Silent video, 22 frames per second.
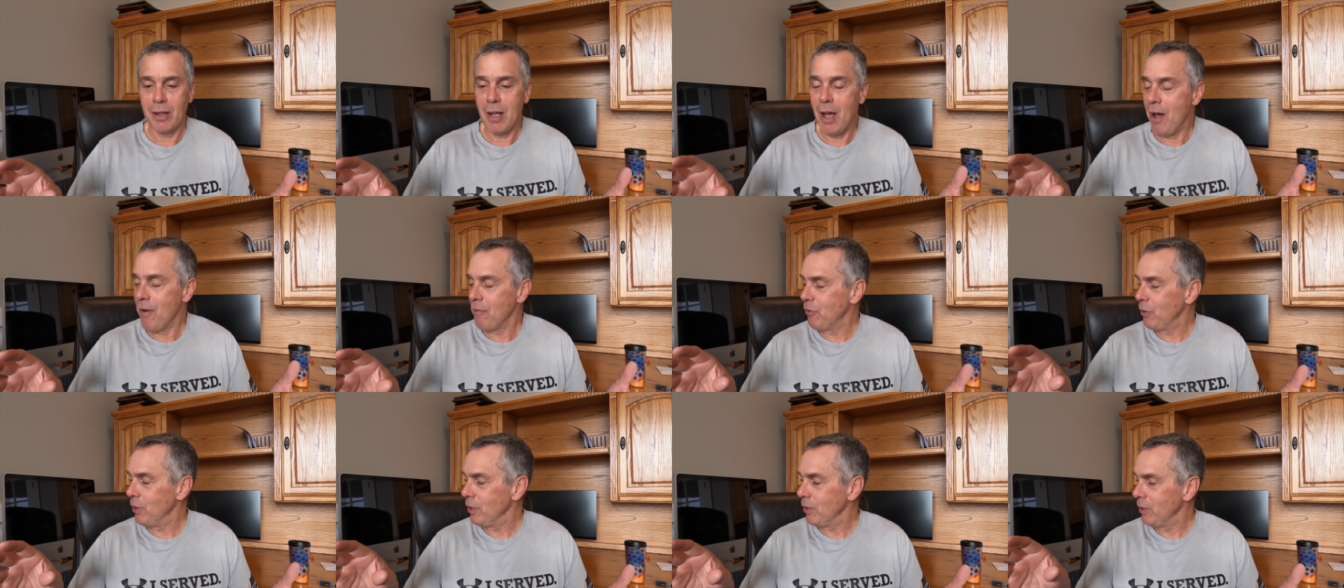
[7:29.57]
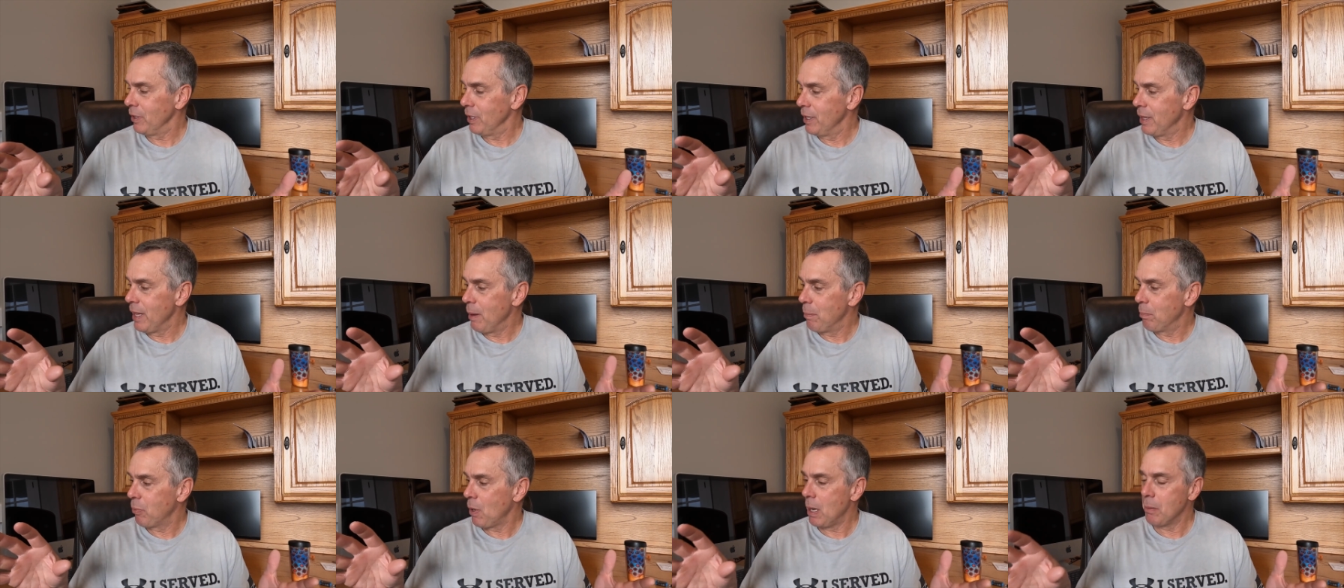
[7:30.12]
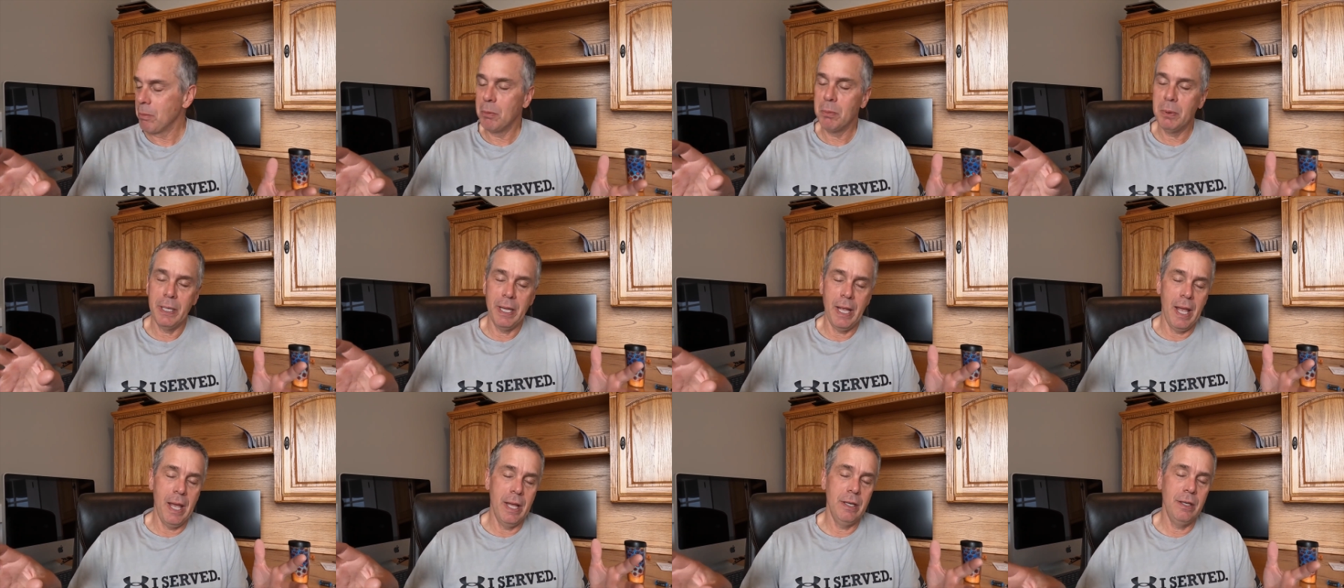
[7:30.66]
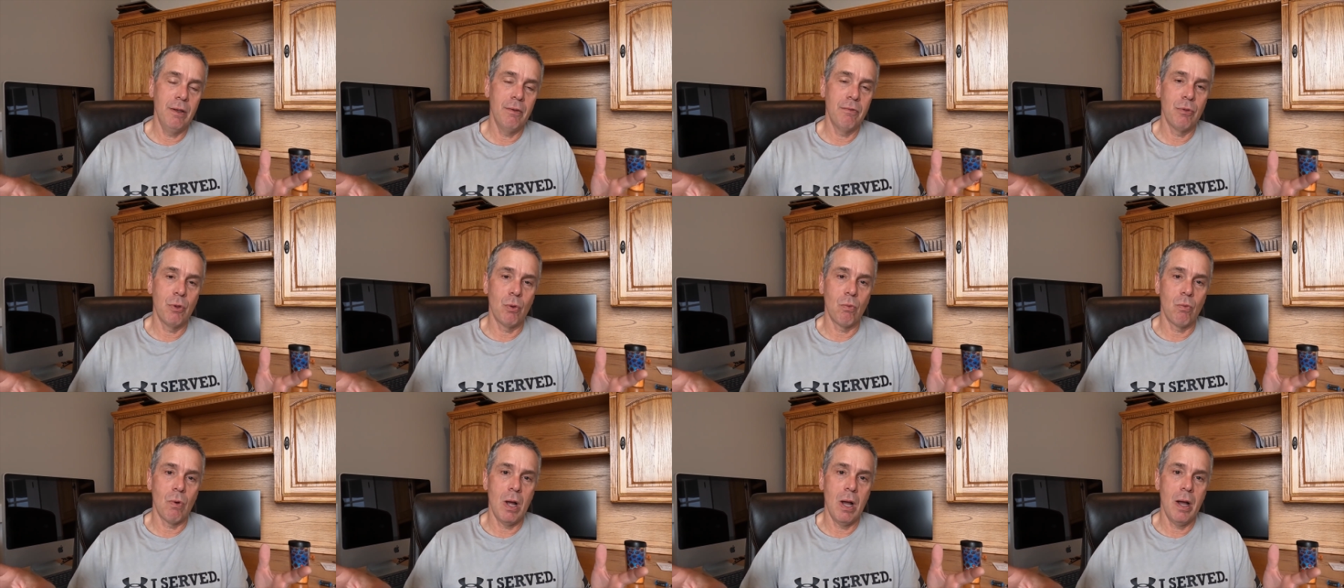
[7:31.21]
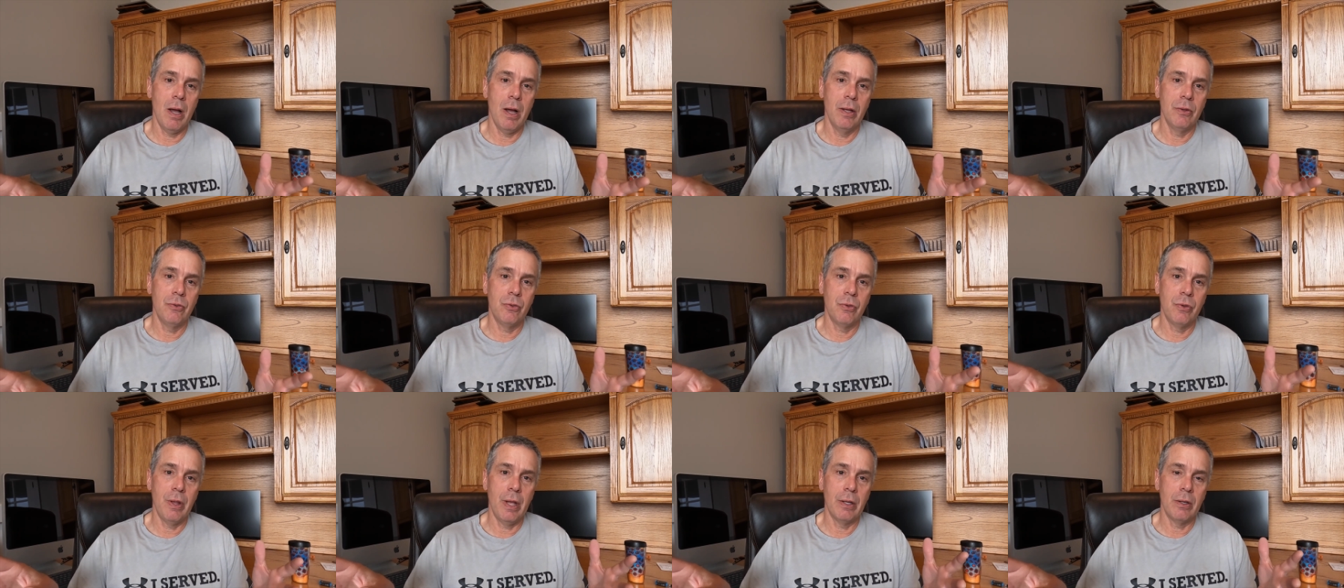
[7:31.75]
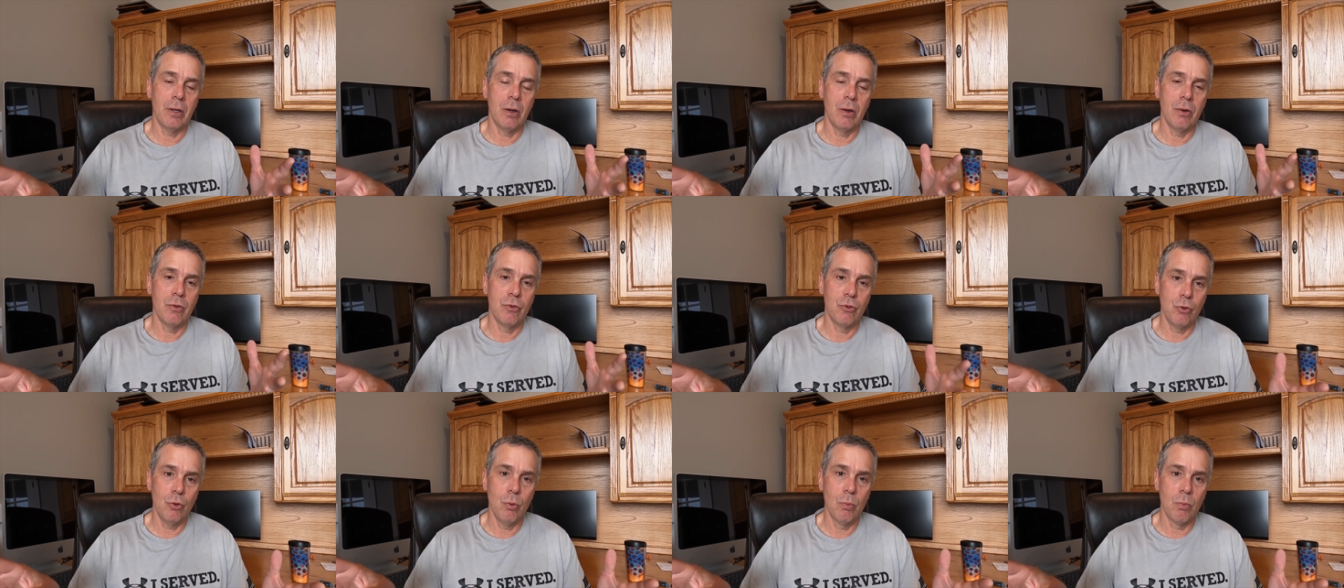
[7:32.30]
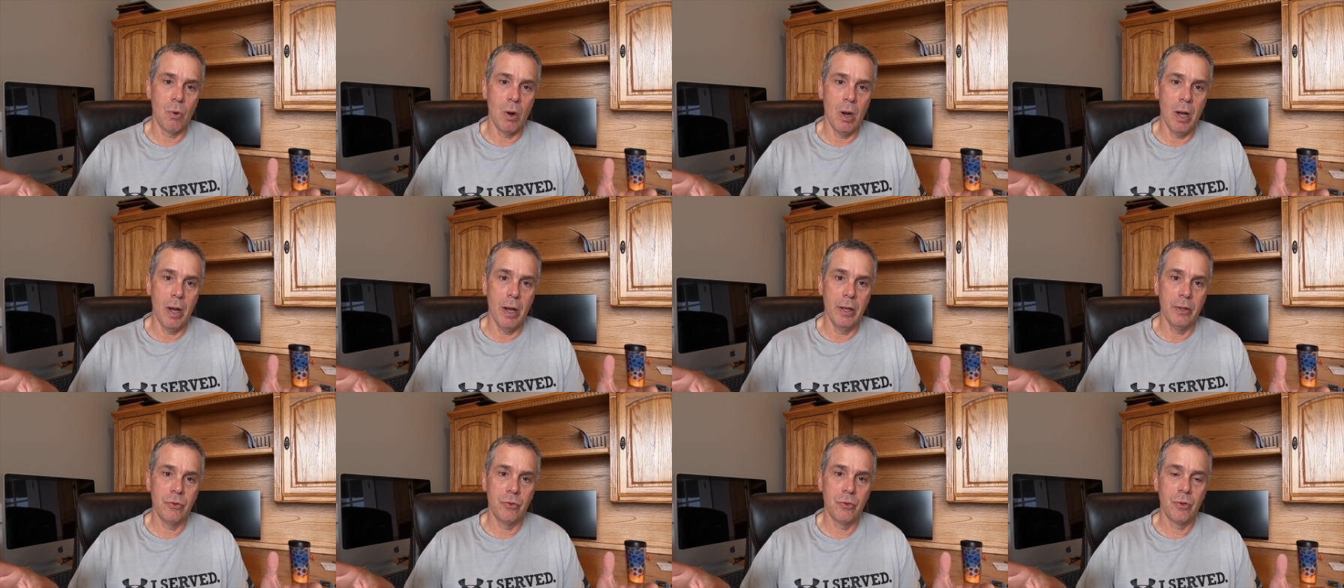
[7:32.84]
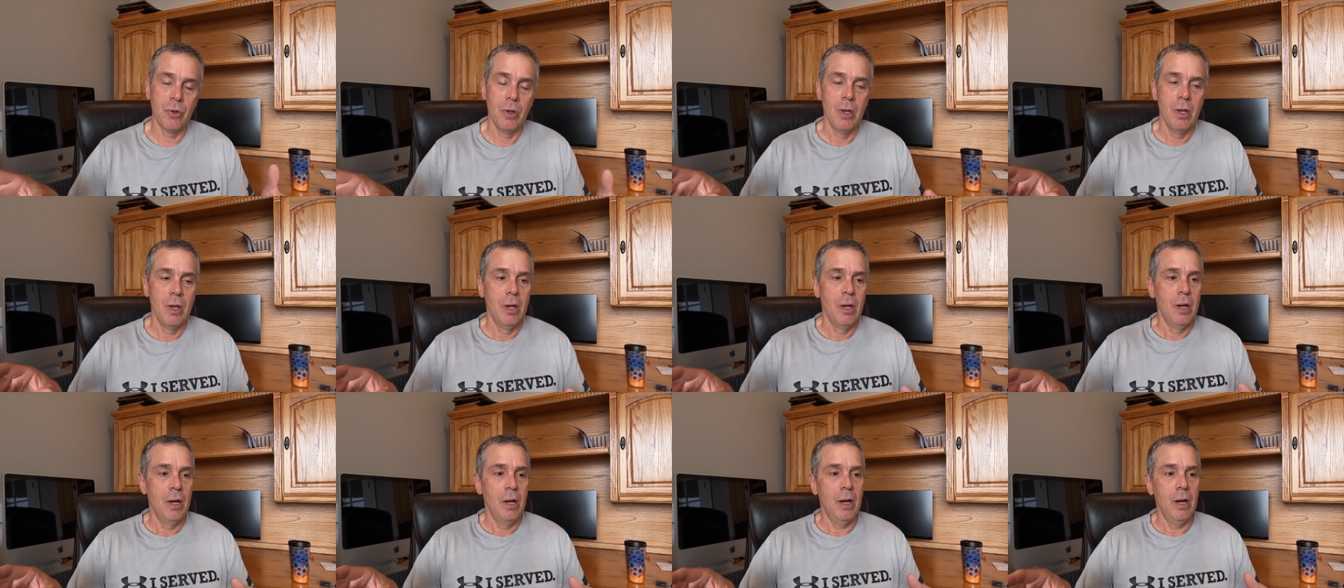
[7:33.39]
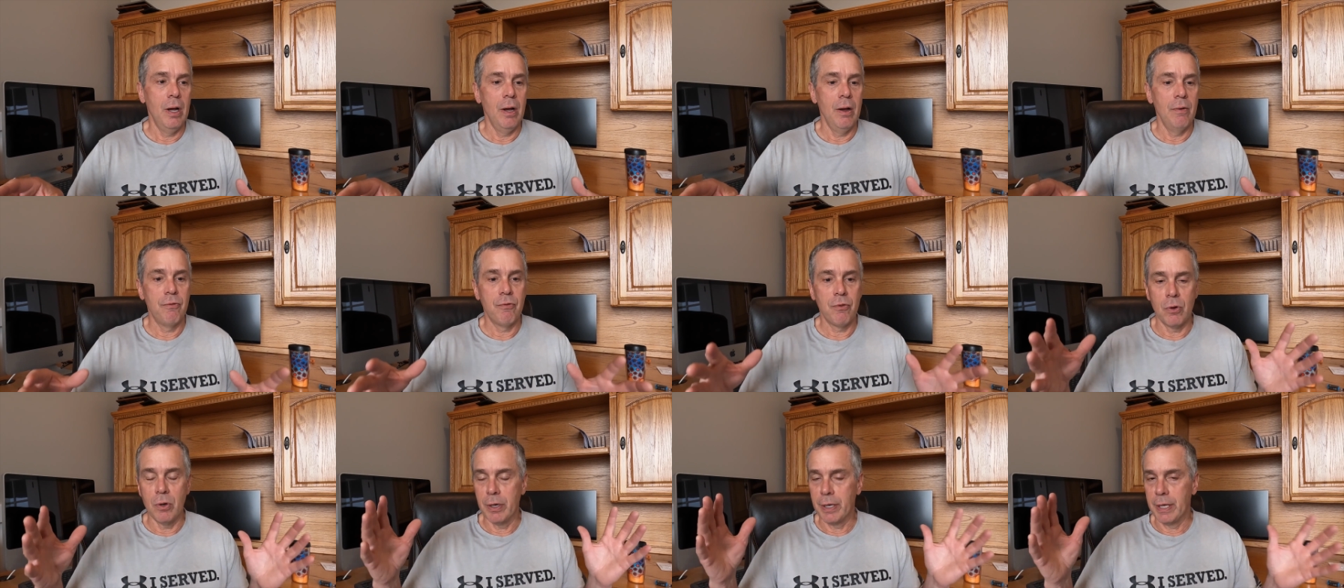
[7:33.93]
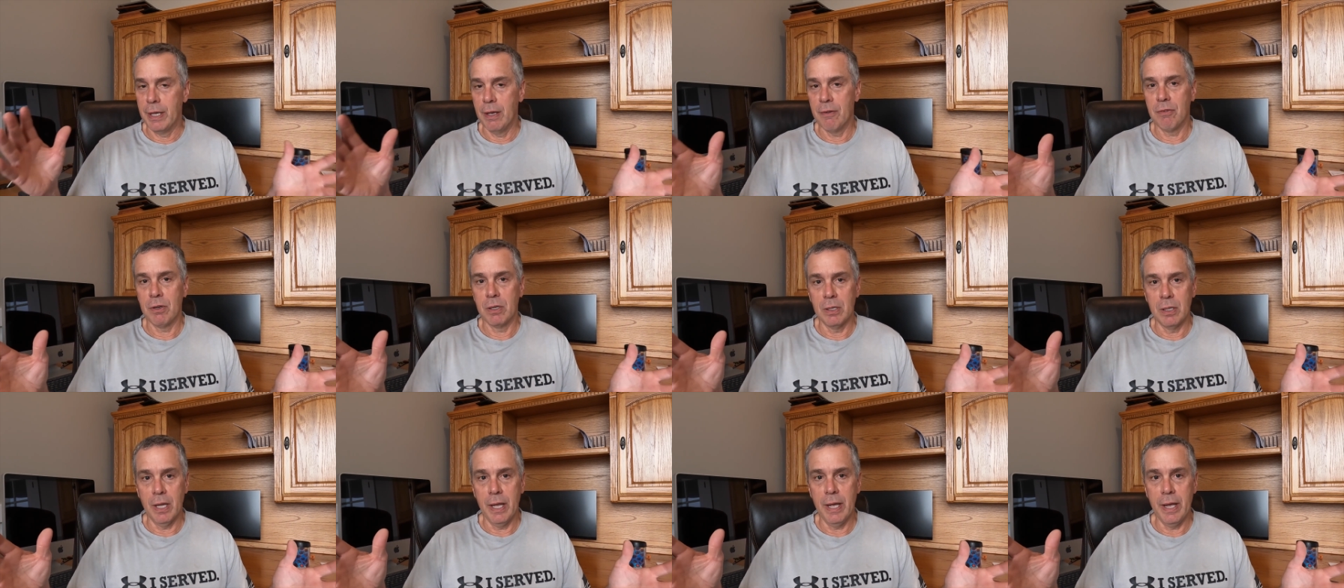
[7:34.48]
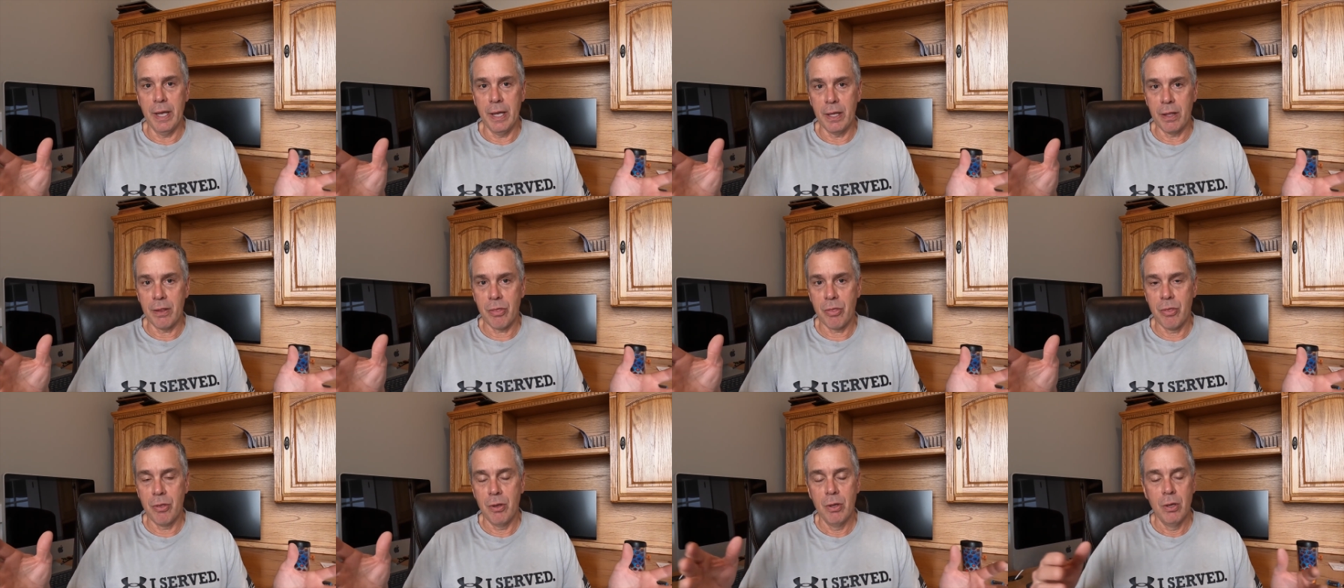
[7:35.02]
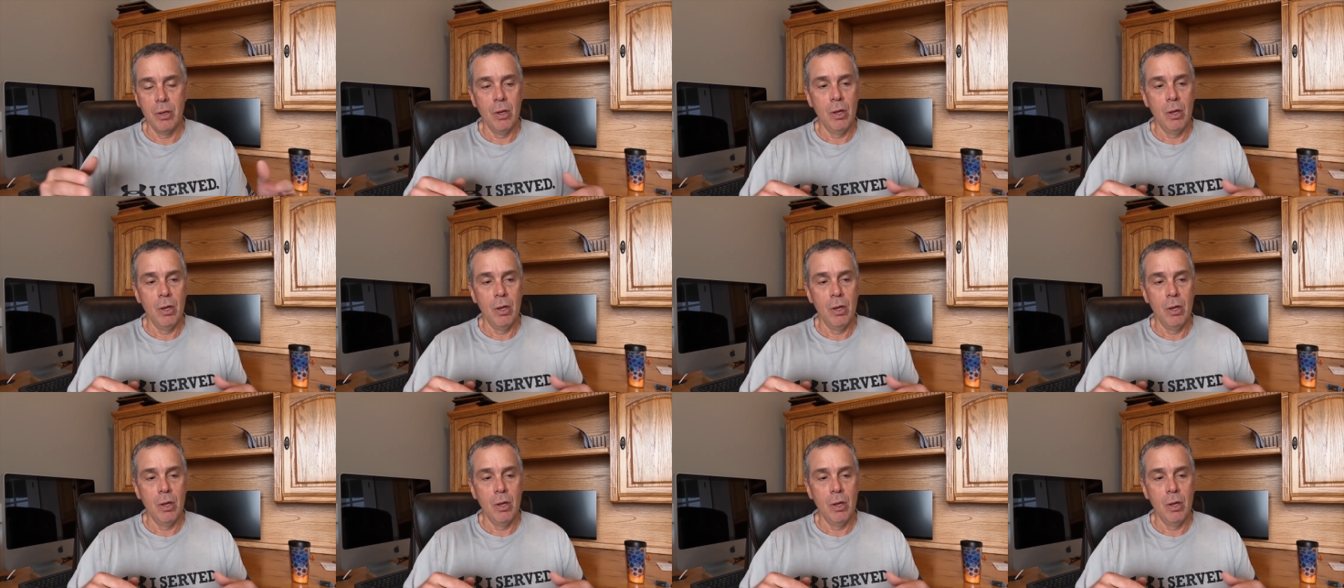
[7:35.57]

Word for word: confidently that probably any of the rods that are zoom rods uh, for a given length,